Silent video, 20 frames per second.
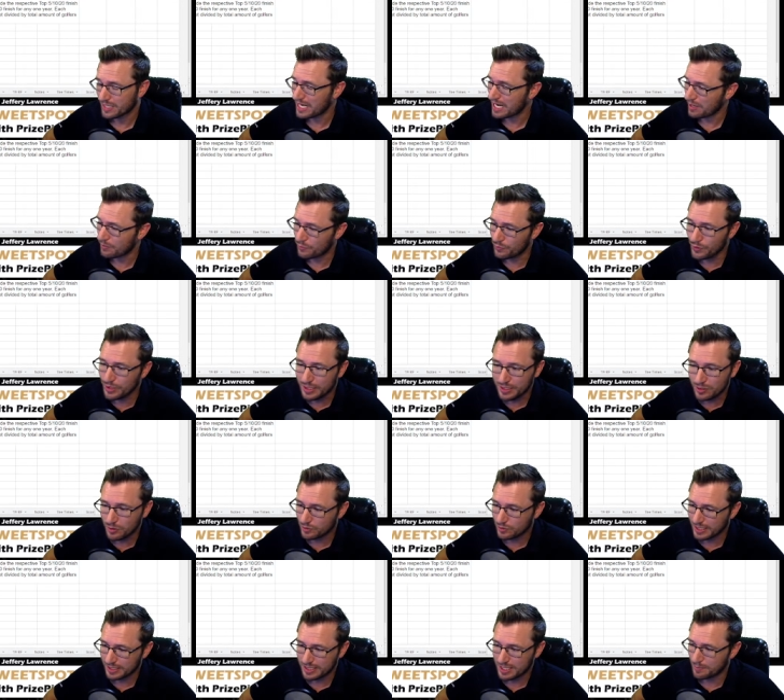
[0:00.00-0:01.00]
Really don't
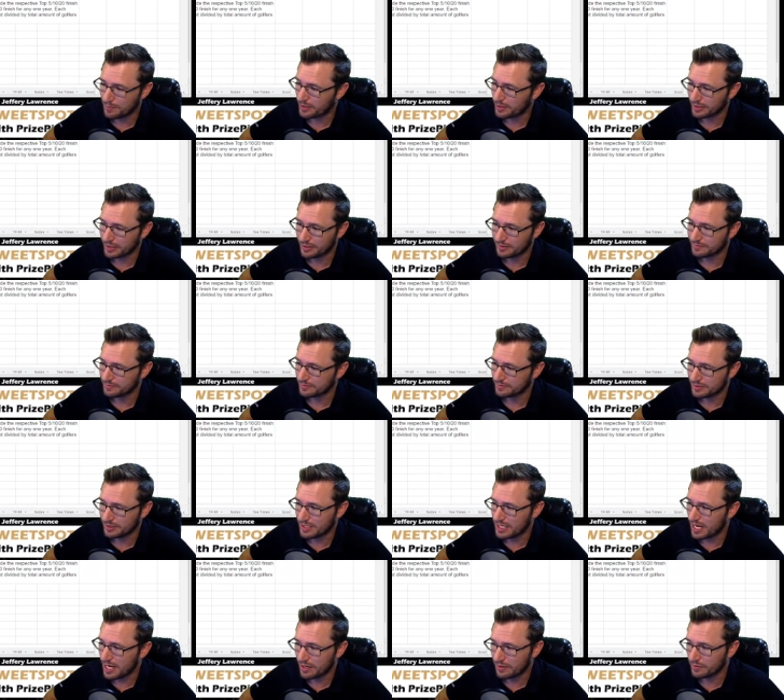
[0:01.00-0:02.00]
like that bucket.
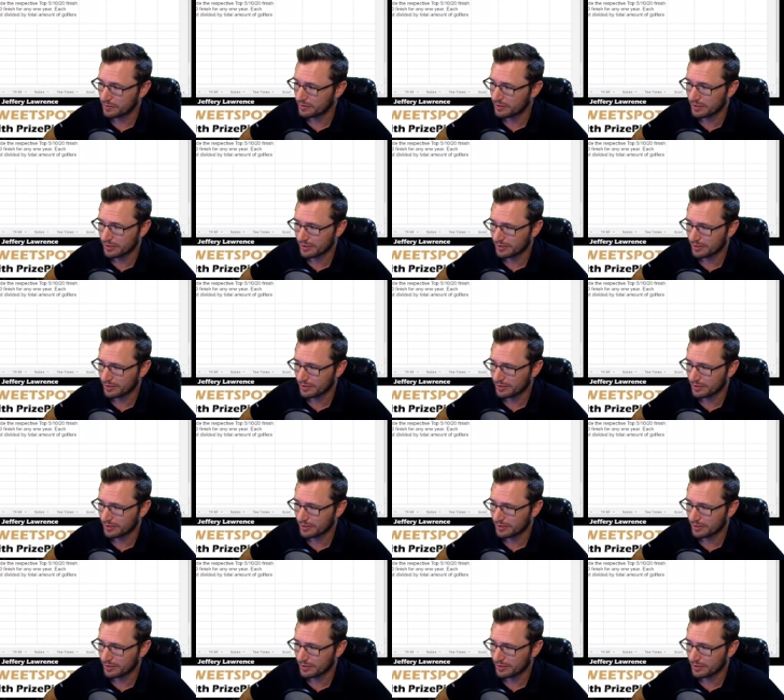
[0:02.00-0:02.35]
Not a,